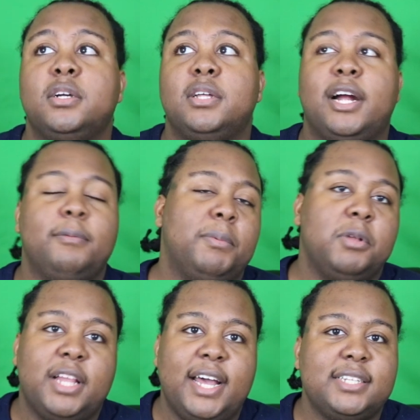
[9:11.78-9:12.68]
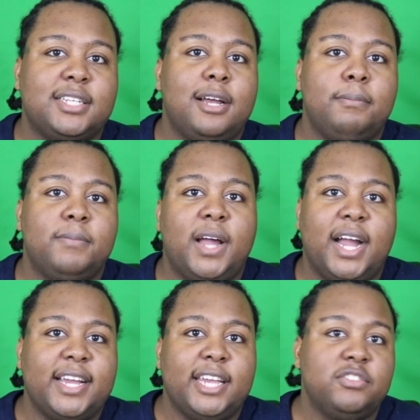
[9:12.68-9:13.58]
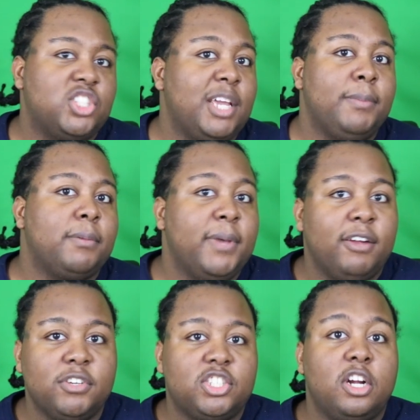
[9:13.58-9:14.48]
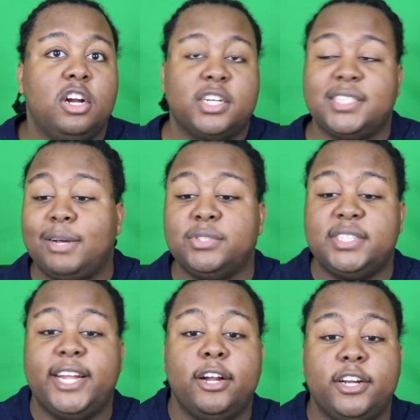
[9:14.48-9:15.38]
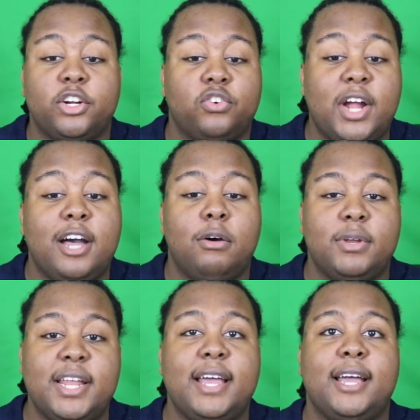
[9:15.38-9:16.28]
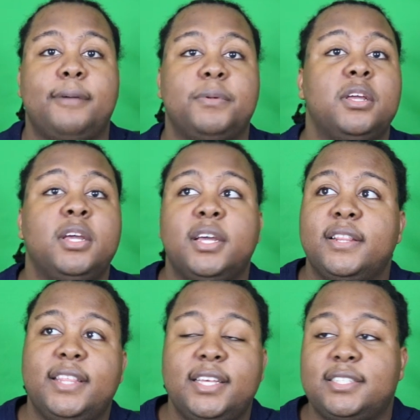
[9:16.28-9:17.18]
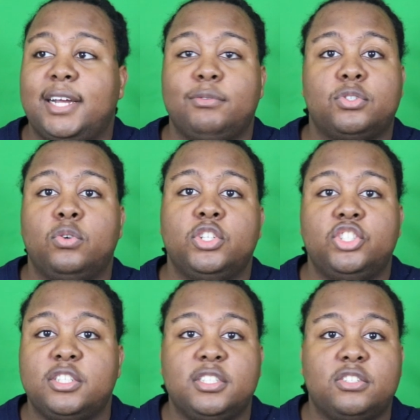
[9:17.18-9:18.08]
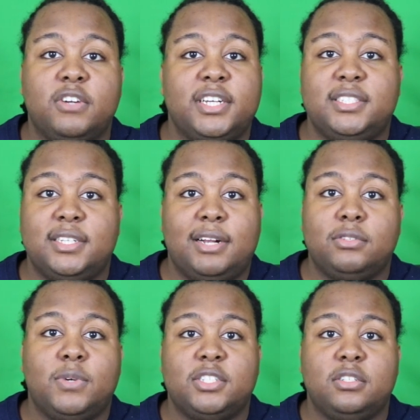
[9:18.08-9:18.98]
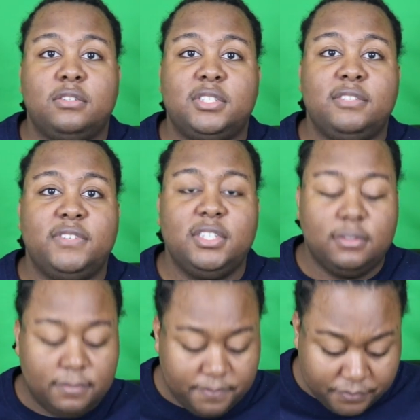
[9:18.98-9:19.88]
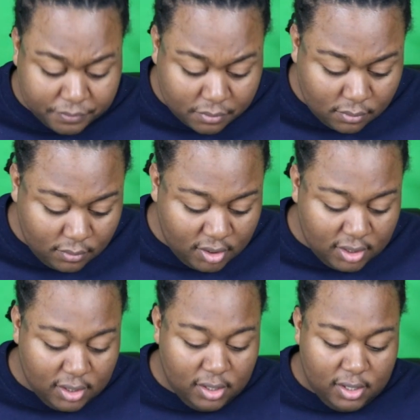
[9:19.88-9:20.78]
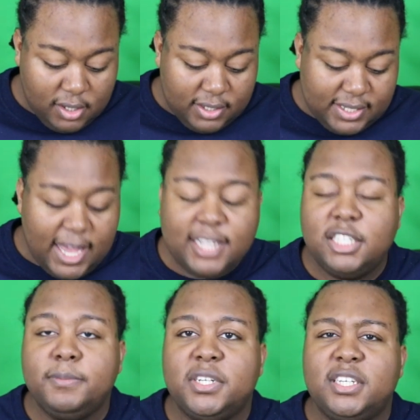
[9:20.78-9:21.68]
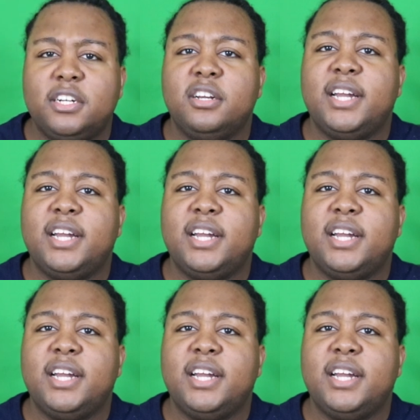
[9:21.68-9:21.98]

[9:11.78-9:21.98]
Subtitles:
I remember last time I gave Shane McMahon return because I was there in the crowd when that happened. This, I was going just as crazy and I was watching on TV. Tag team of the year.